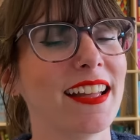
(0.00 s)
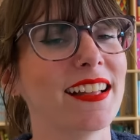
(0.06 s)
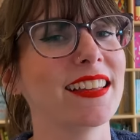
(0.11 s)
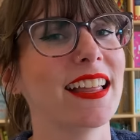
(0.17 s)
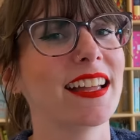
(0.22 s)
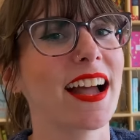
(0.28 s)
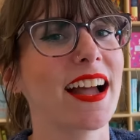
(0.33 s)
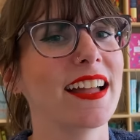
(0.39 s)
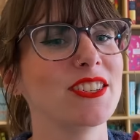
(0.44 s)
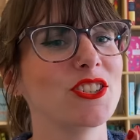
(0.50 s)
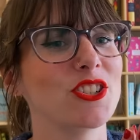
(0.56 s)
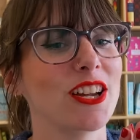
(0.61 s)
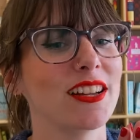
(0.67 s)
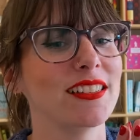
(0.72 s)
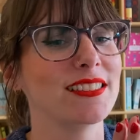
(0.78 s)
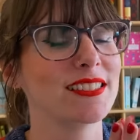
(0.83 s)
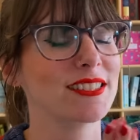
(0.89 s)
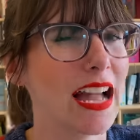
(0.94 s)
Like I
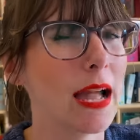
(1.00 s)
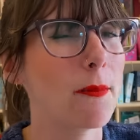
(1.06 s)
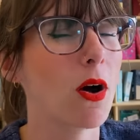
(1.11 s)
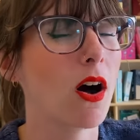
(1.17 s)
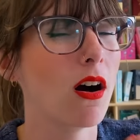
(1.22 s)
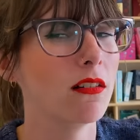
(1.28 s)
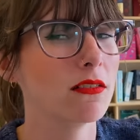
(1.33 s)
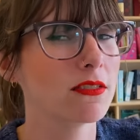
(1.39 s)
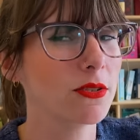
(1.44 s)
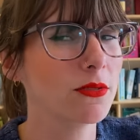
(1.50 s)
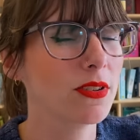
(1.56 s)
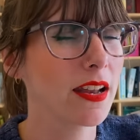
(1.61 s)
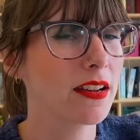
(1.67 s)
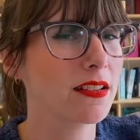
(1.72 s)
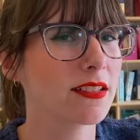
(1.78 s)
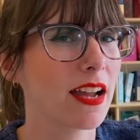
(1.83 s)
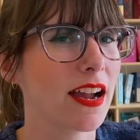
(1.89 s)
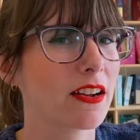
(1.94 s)
just, I'm also
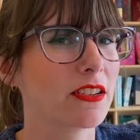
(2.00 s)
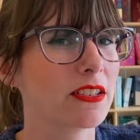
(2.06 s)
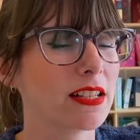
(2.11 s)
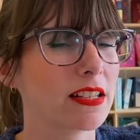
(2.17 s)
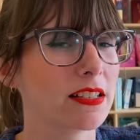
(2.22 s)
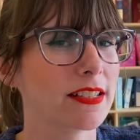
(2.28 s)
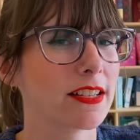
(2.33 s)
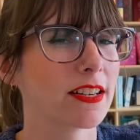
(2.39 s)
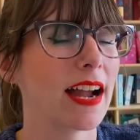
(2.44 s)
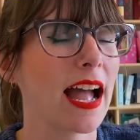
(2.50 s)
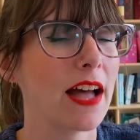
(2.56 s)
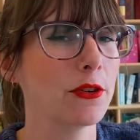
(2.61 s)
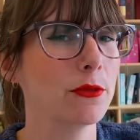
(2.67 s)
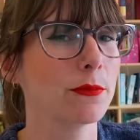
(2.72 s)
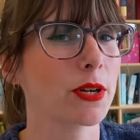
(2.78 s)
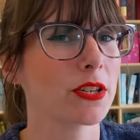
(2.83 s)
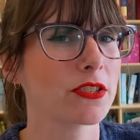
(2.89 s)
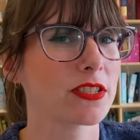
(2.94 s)
not entirely clear. I
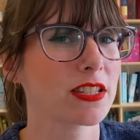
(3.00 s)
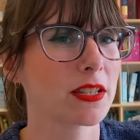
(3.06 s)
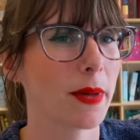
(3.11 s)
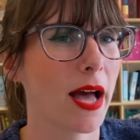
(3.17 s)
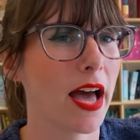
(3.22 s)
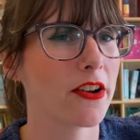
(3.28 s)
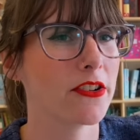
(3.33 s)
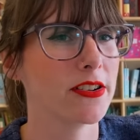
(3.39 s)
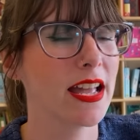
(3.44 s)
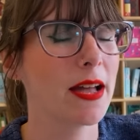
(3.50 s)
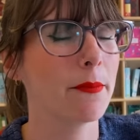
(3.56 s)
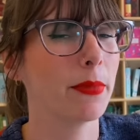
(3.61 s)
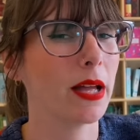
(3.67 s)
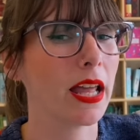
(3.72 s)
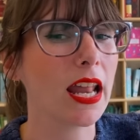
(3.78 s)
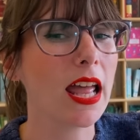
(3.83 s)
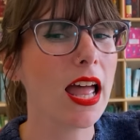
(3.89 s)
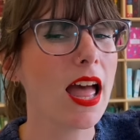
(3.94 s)
haven't purchased the pattern yet,
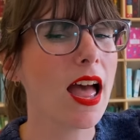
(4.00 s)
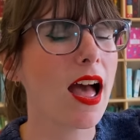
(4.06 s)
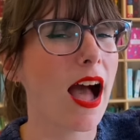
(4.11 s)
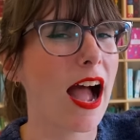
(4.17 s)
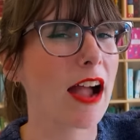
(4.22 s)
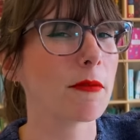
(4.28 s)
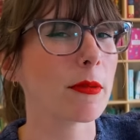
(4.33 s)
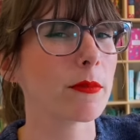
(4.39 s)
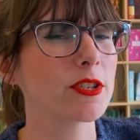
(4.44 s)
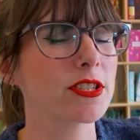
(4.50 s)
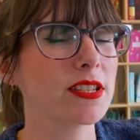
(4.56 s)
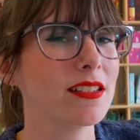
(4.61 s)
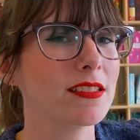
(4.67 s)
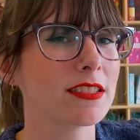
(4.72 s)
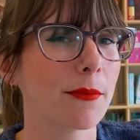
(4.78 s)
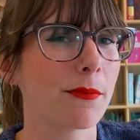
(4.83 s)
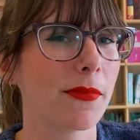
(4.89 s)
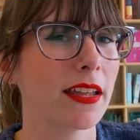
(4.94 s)
but I remember seeing
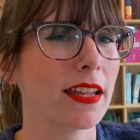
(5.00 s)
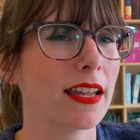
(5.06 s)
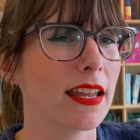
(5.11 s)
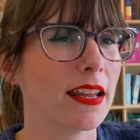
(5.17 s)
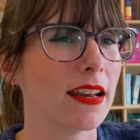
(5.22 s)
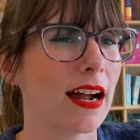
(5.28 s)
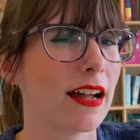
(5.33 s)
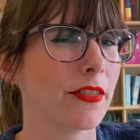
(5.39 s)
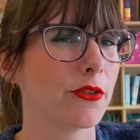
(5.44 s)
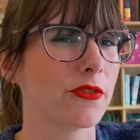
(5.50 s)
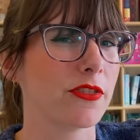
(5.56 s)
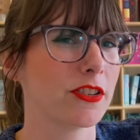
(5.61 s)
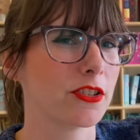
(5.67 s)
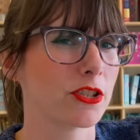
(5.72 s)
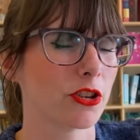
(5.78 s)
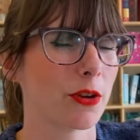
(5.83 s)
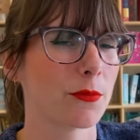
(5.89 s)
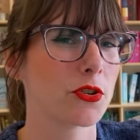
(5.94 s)
something in either the
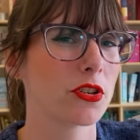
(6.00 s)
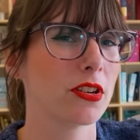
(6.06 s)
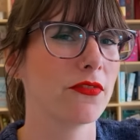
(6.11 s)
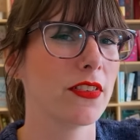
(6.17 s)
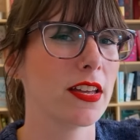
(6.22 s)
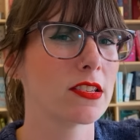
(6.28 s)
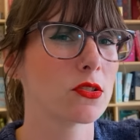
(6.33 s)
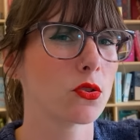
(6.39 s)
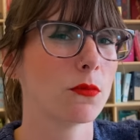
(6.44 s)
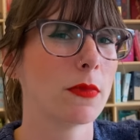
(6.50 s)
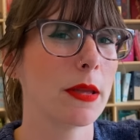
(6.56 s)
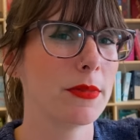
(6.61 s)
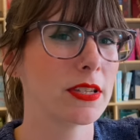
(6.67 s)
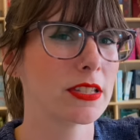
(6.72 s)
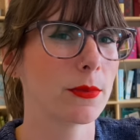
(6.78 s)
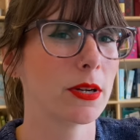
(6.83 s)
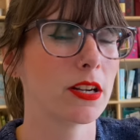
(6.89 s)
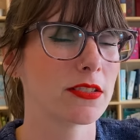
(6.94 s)
description of this or maybe
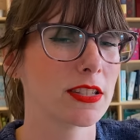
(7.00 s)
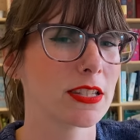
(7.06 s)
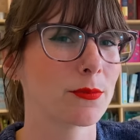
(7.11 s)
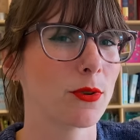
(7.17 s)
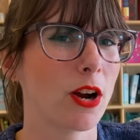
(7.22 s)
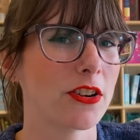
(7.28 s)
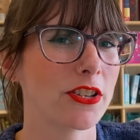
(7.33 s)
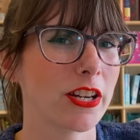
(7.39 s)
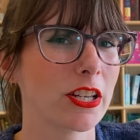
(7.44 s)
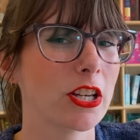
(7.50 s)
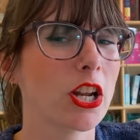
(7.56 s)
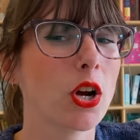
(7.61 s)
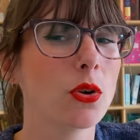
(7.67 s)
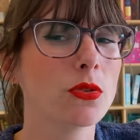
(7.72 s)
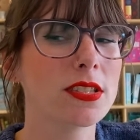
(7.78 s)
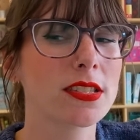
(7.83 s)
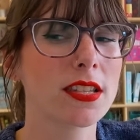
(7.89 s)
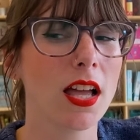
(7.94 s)
someone else's project
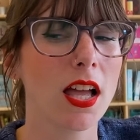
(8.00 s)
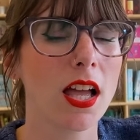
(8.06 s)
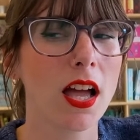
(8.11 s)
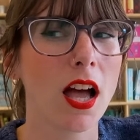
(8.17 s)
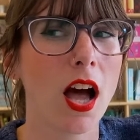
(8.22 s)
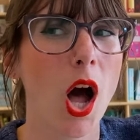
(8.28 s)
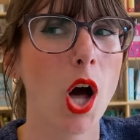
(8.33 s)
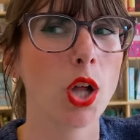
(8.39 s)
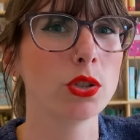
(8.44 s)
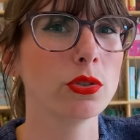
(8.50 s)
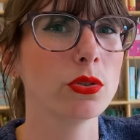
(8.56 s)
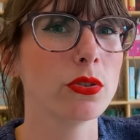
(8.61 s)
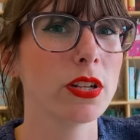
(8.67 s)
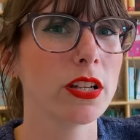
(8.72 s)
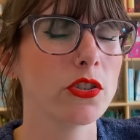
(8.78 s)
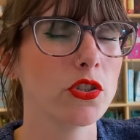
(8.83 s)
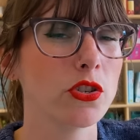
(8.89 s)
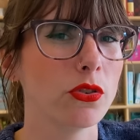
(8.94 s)
notes
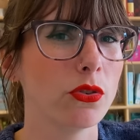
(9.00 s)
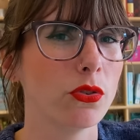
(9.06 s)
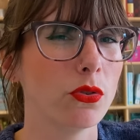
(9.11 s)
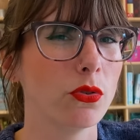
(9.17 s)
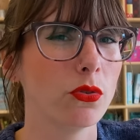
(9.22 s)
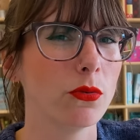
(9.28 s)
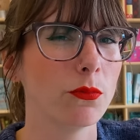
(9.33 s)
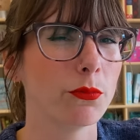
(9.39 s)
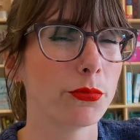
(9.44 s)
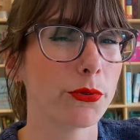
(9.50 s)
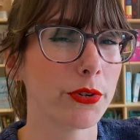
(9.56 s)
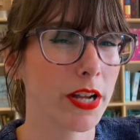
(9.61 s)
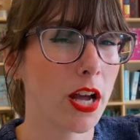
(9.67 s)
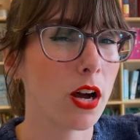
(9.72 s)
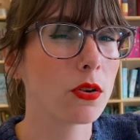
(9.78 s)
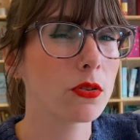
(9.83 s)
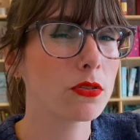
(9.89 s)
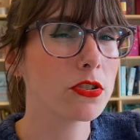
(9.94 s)
alluding to
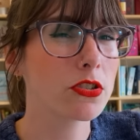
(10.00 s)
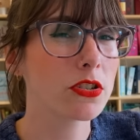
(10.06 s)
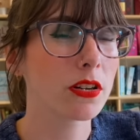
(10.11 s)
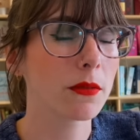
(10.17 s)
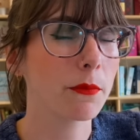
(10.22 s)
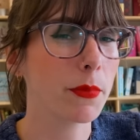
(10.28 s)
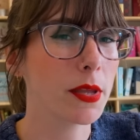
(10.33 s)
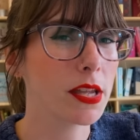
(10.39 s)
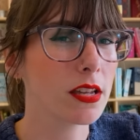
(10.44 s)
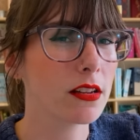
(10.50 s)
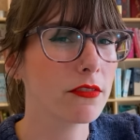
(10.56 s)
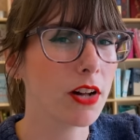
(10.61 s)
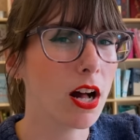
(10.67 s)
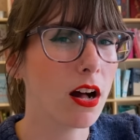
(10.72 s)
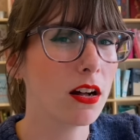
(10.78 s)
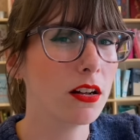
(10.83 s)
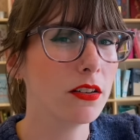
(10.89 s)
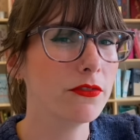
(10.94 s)
brioche being
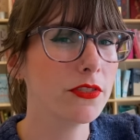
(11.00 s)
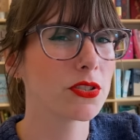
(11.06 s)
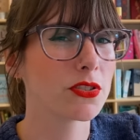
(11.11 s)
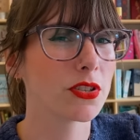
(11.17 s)
involved.